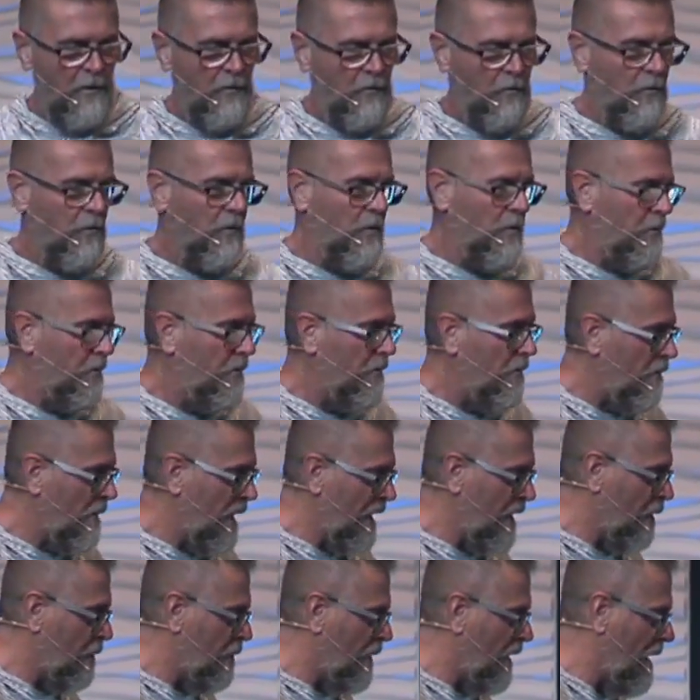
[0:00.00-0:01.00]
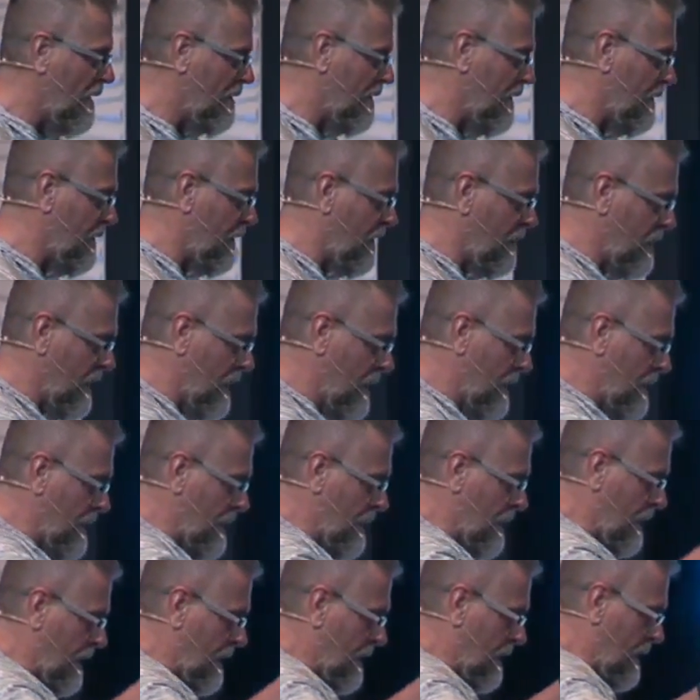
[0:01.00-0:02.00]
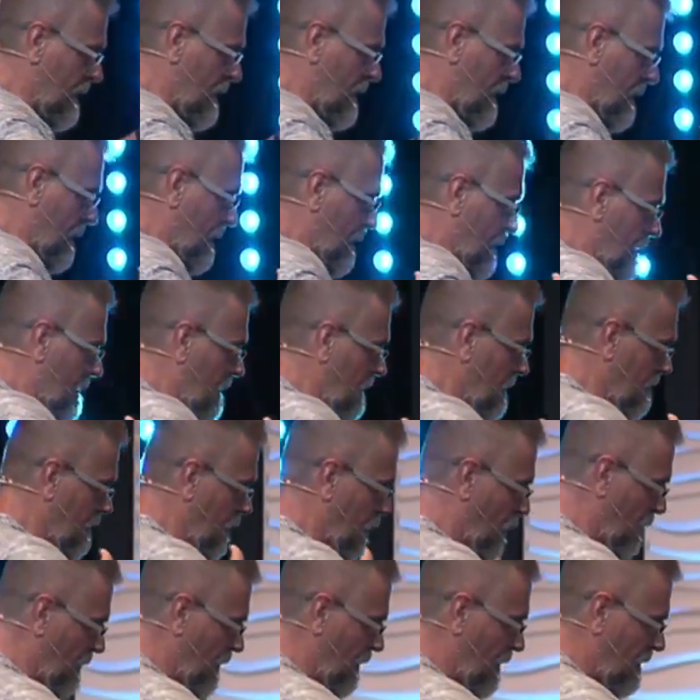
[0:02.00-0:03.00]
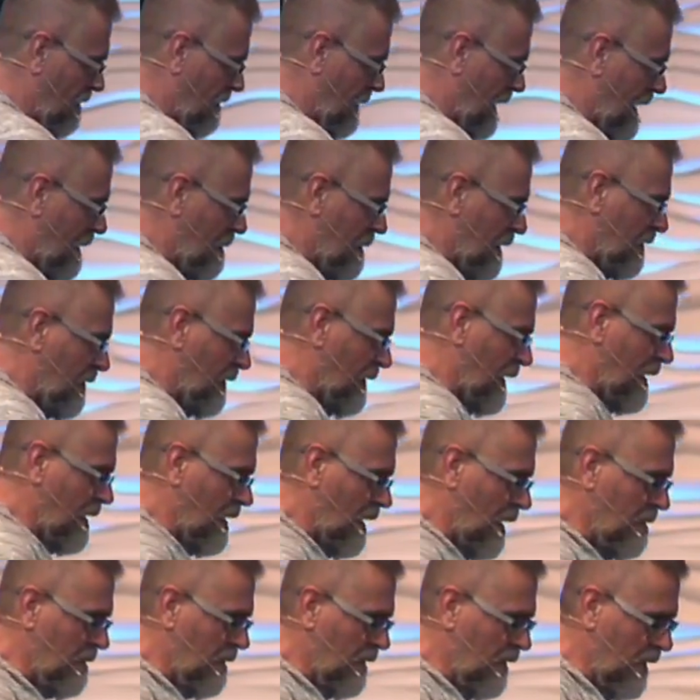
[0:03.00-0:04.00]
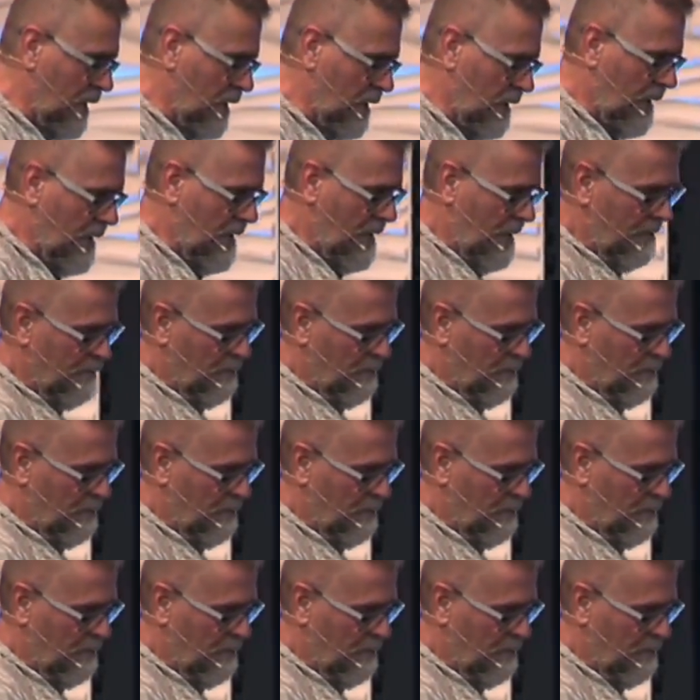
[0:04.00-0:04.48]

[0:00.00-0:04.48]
it's one of the Minor Prophets, and, and uh, in a portion of Amos, they come, to,